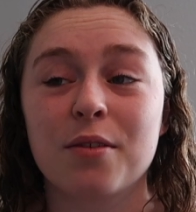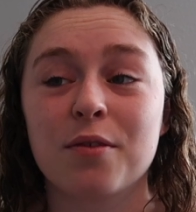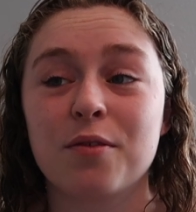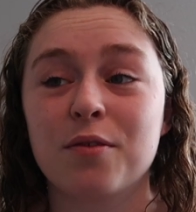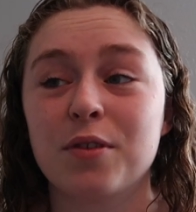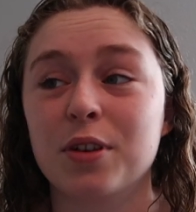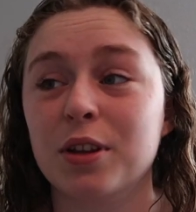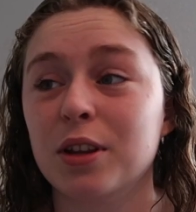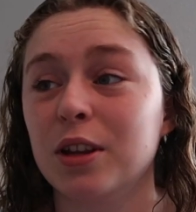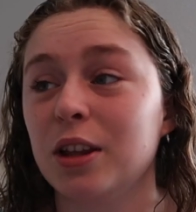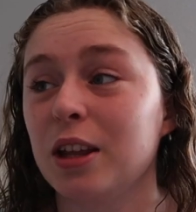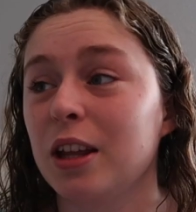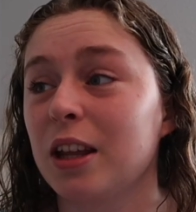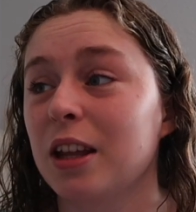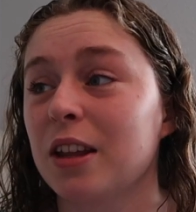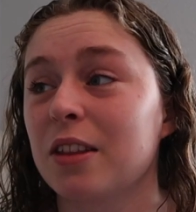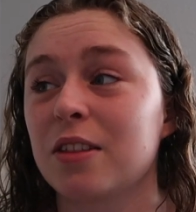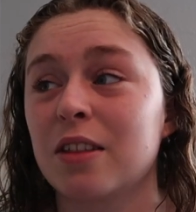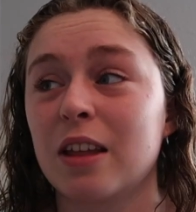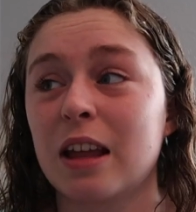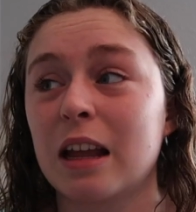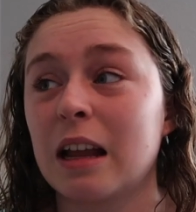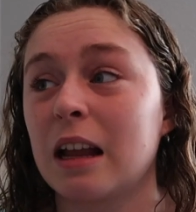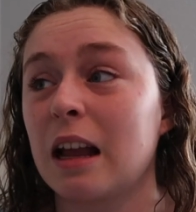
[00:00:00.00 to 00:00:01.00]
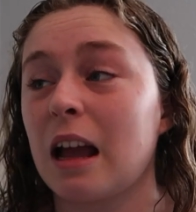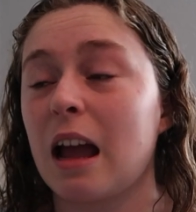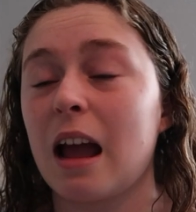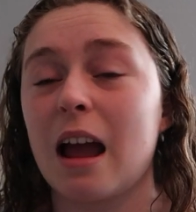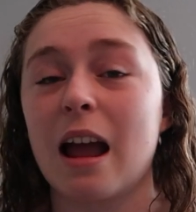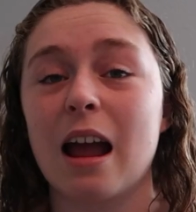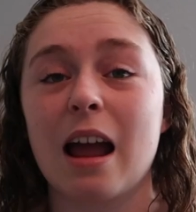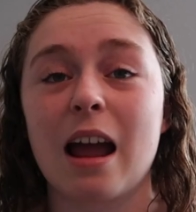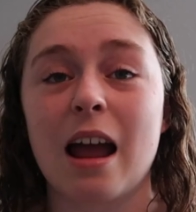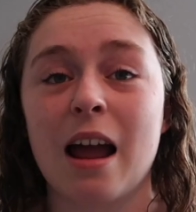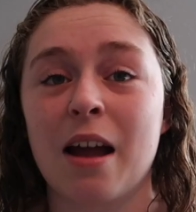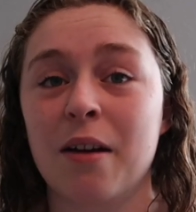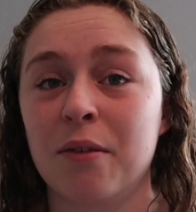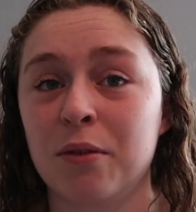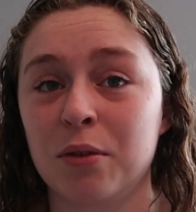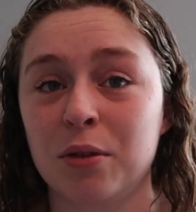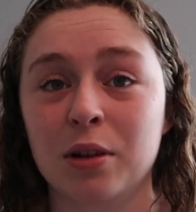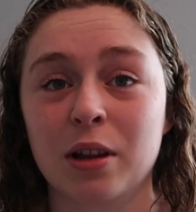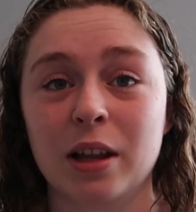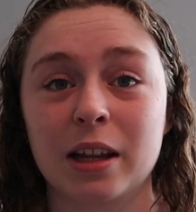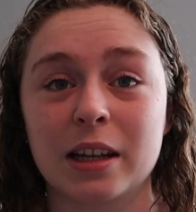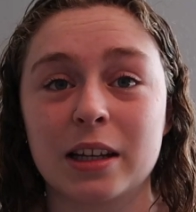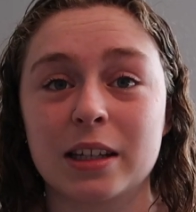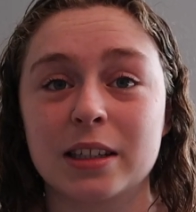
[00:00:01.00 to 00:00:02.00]
feeling and thing
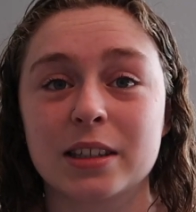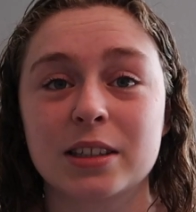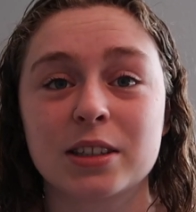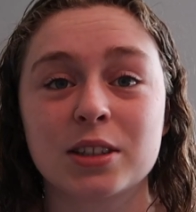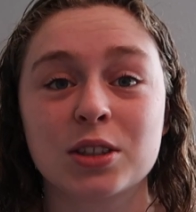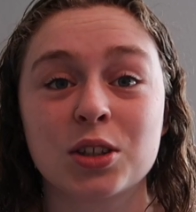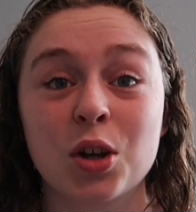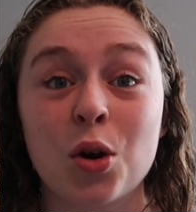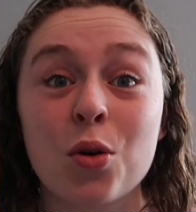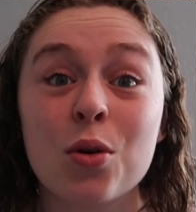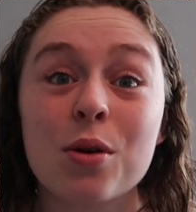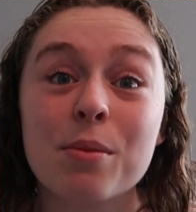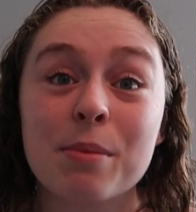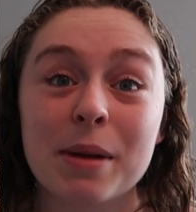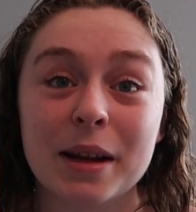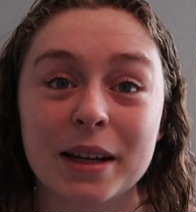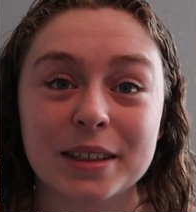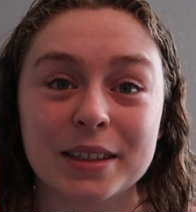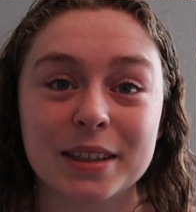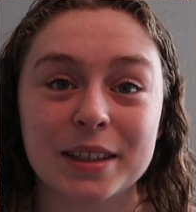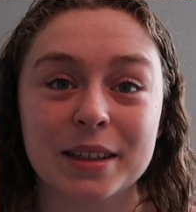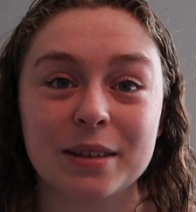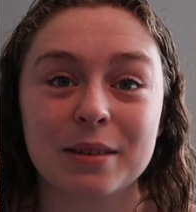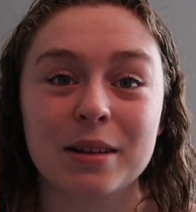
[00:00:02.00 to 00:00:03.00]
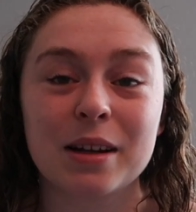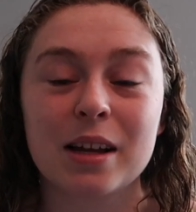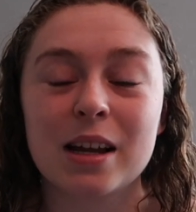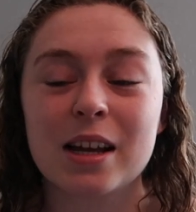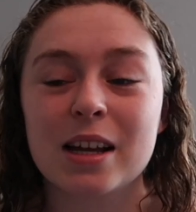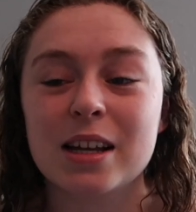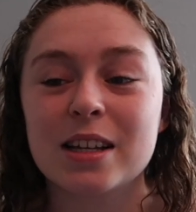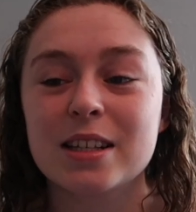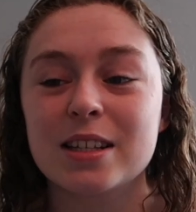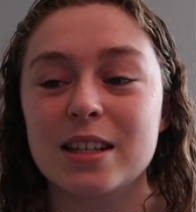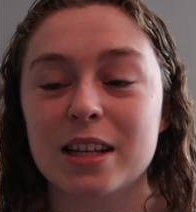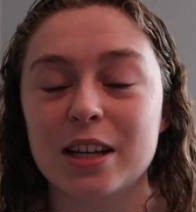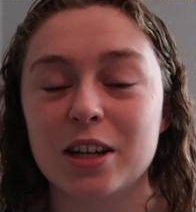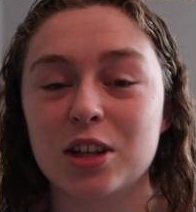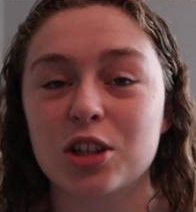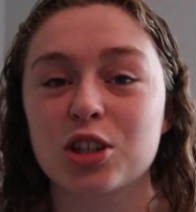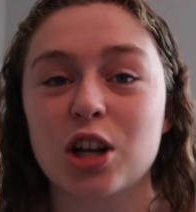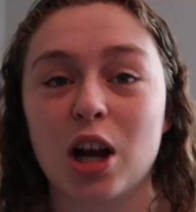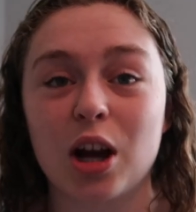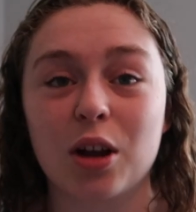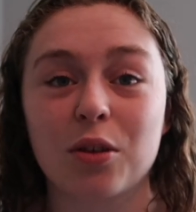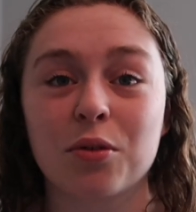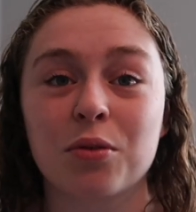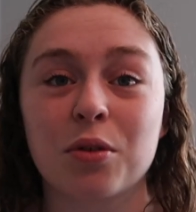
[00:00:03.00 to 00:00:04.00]
ever. Like, it's so amazing seeing your
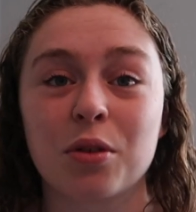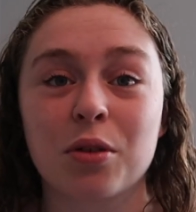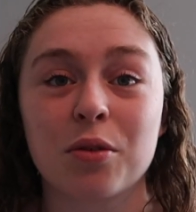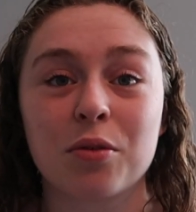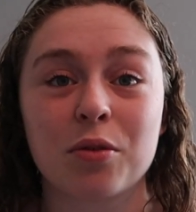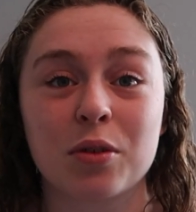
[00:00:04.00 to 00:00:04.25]
child for the